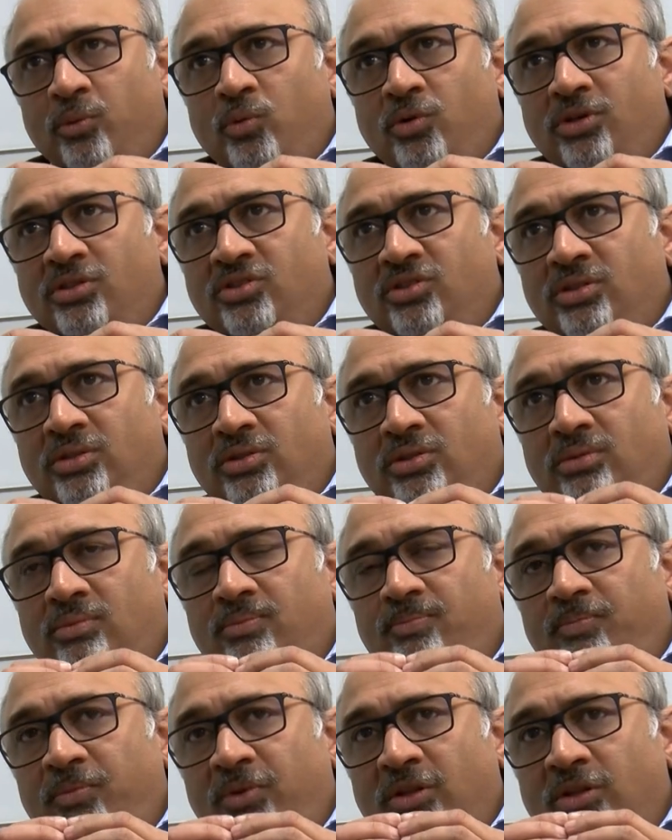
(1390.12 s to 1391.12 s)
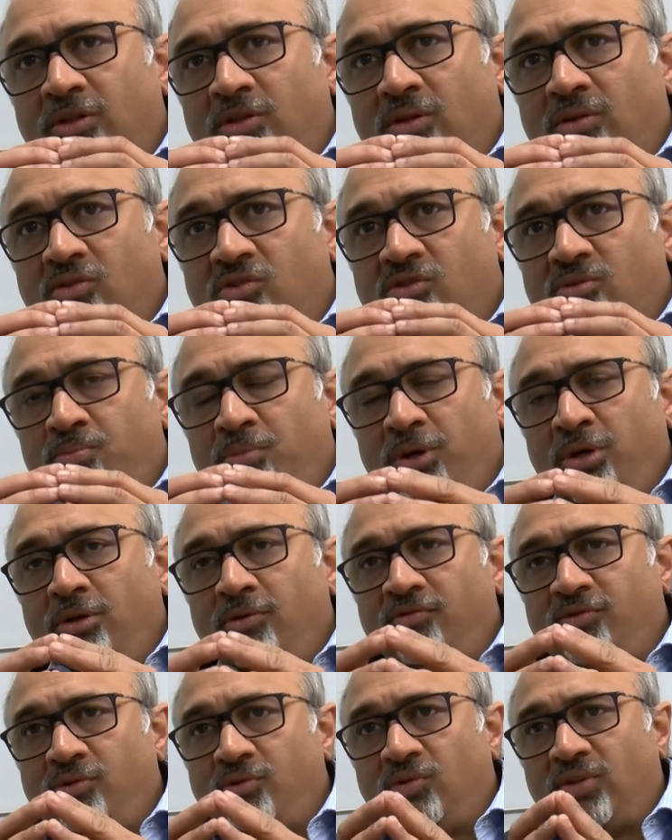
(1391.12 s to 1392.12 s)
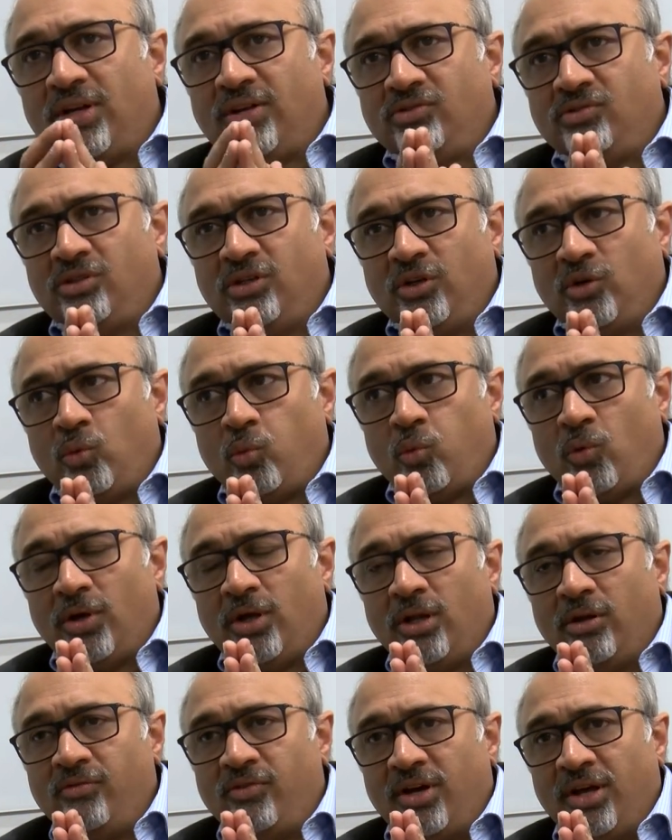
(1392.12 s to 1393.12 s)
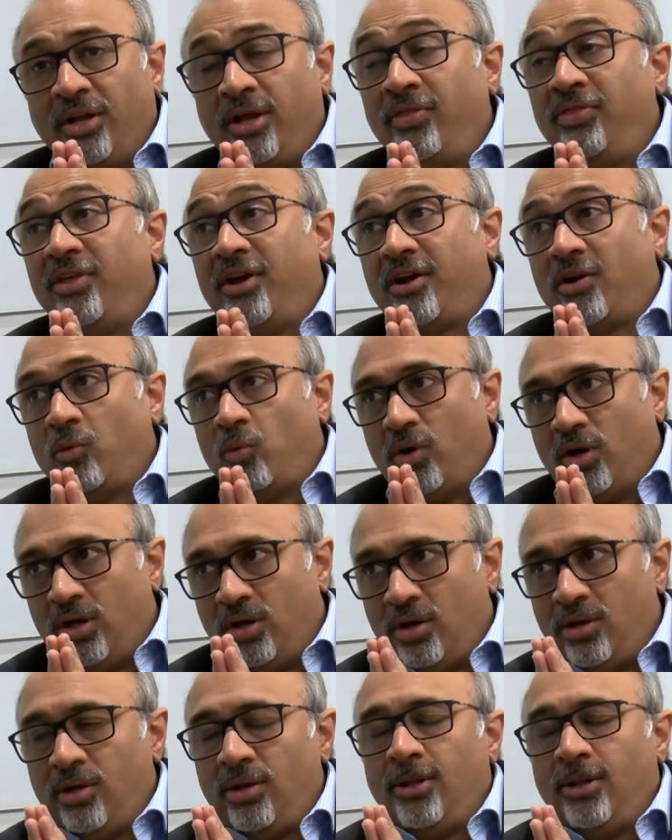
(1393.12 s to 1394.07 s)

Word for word: was in spring of 2012, Anant Agarwal,